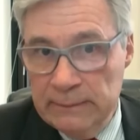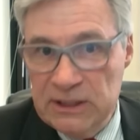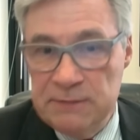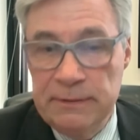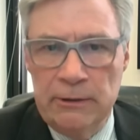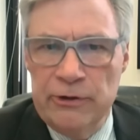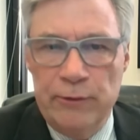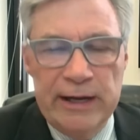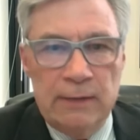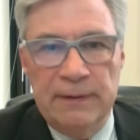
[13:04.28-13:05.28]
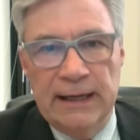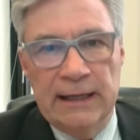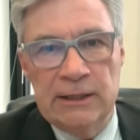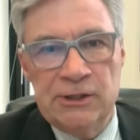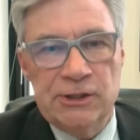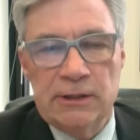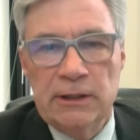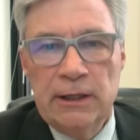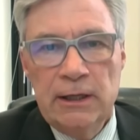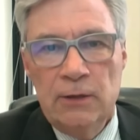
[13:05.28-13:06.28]
limits bill that we can pass.
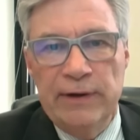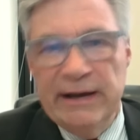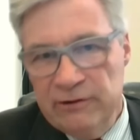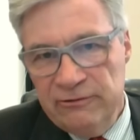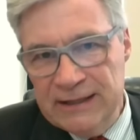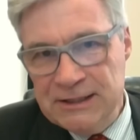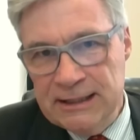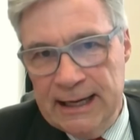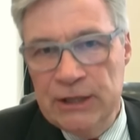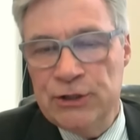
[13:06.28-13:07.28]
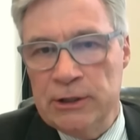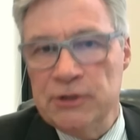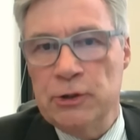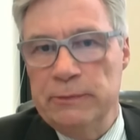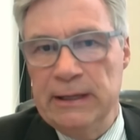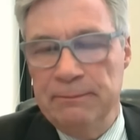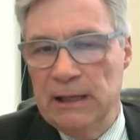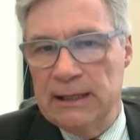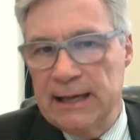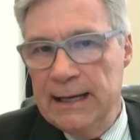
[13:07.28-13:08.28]
We have investigations that are being
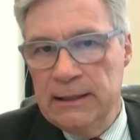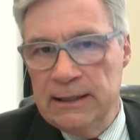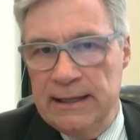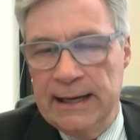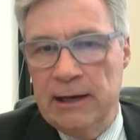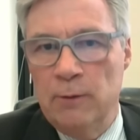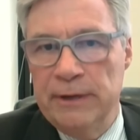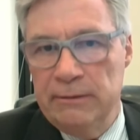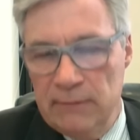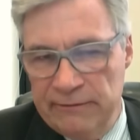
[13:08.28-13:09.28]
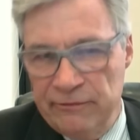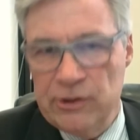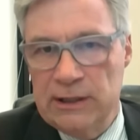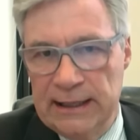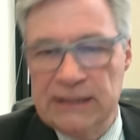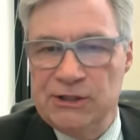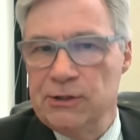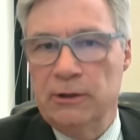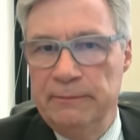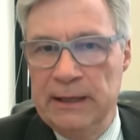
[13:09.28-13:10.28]
blockaded now, but
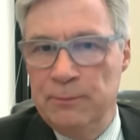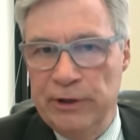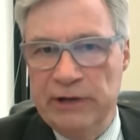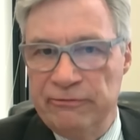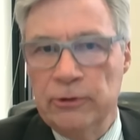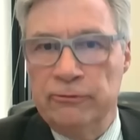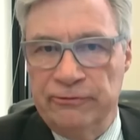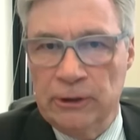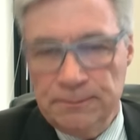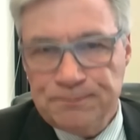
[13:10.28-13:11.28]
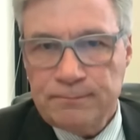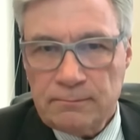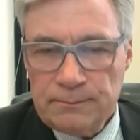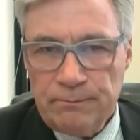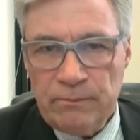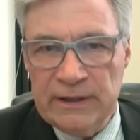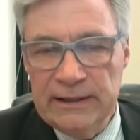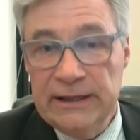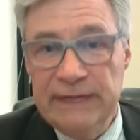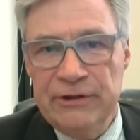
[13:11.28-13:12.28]
nevertheless are being pretty fruitful.
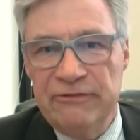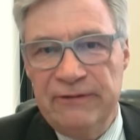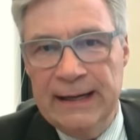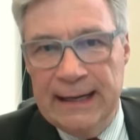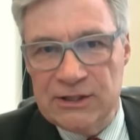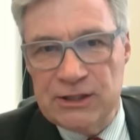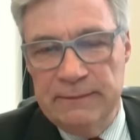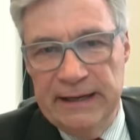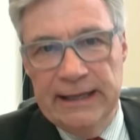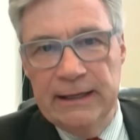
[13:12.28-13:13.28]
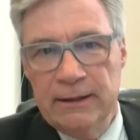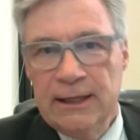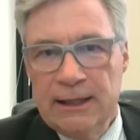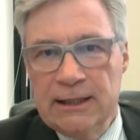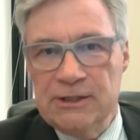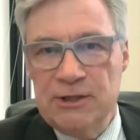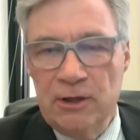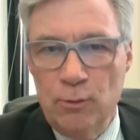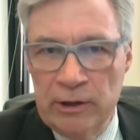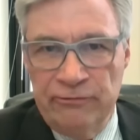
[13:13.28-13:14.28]
Even the Finance Committee has done
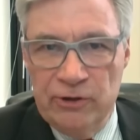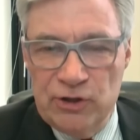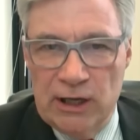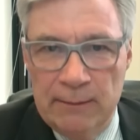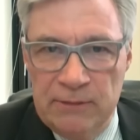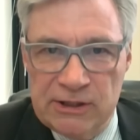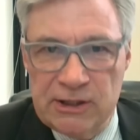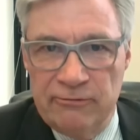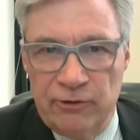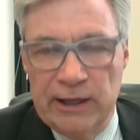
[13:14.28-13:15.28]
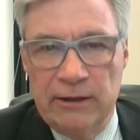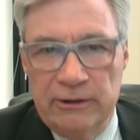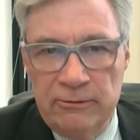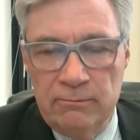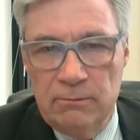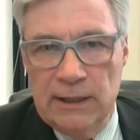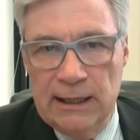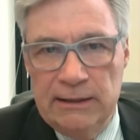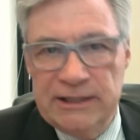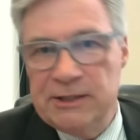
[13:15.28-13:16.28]
a wonderful job discovering the
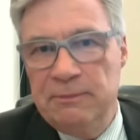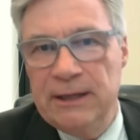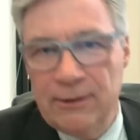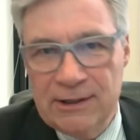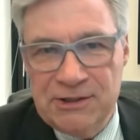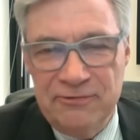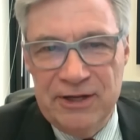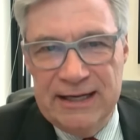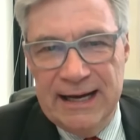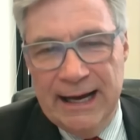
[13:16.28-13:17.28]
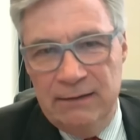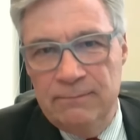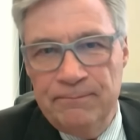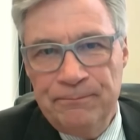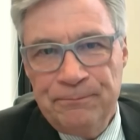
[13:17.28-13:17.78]
disappearance of the debt